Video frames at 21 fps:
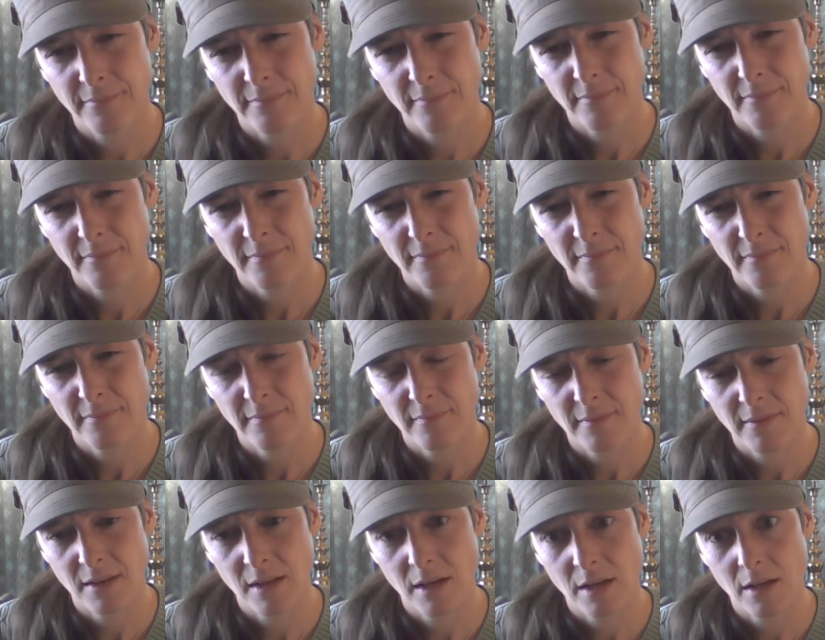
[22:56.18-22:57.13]
it is
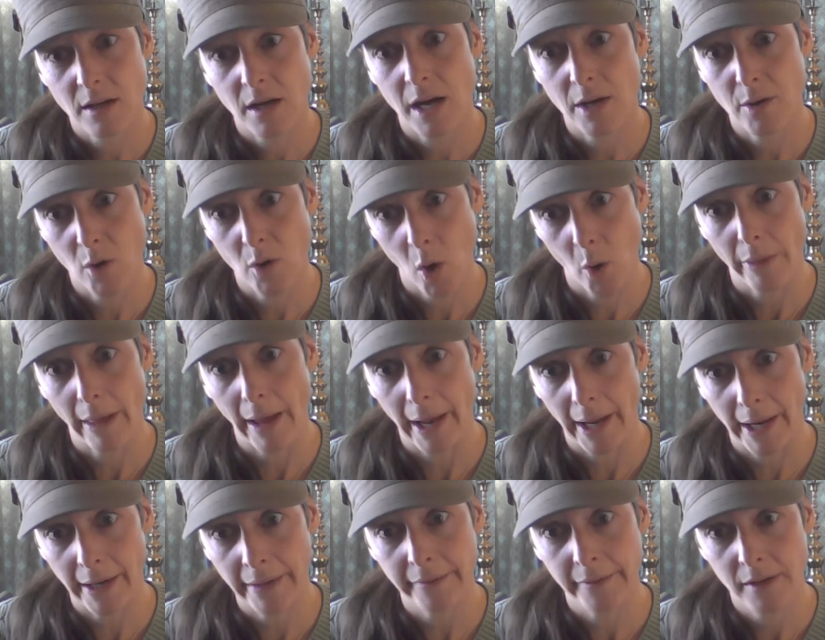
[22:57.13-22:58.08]
i know
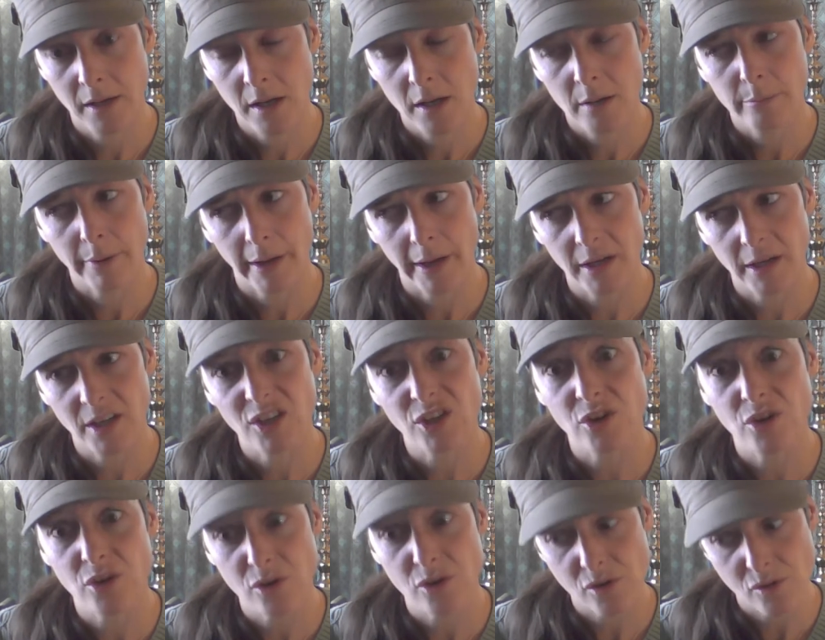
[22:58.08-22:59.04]
that but
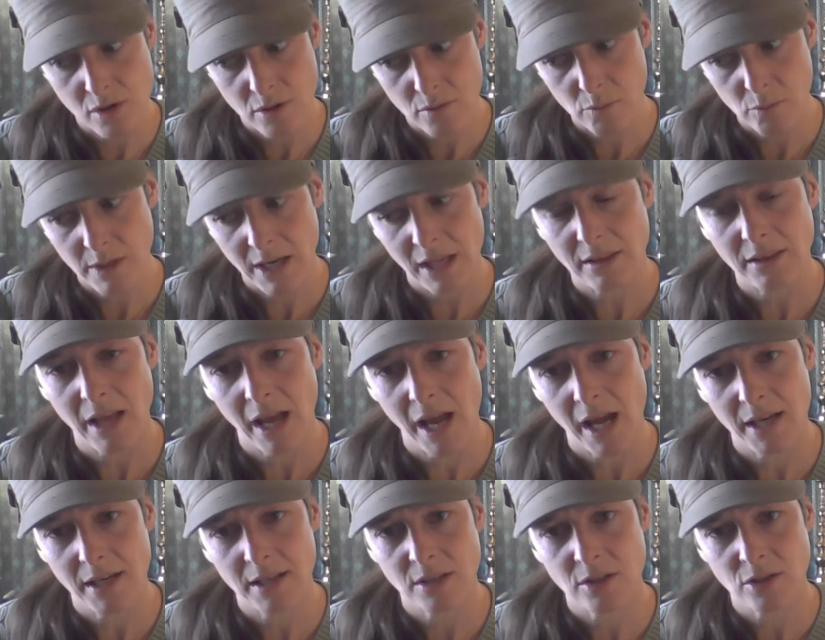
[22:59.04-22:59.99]
you yeah. get
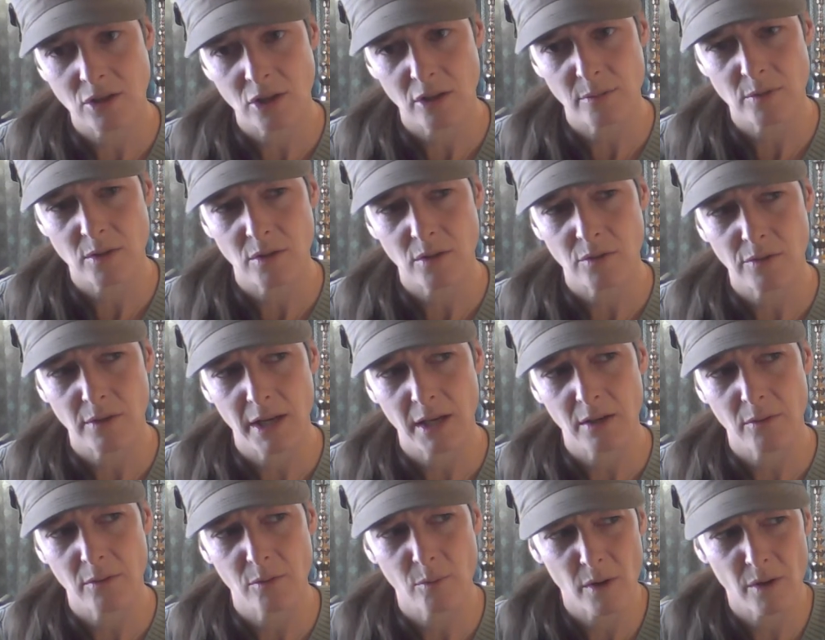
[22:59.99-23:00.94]
that in terms of
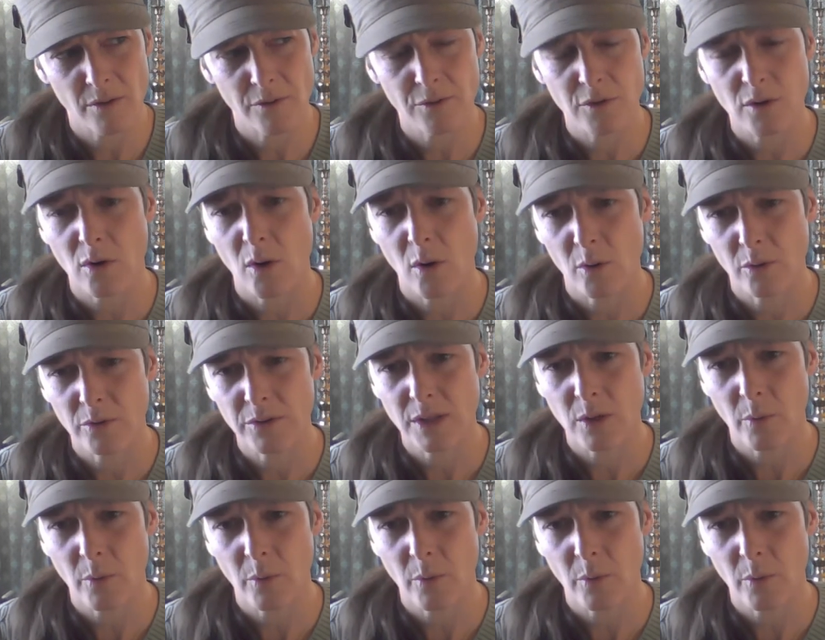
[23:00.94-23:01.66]
like what if your only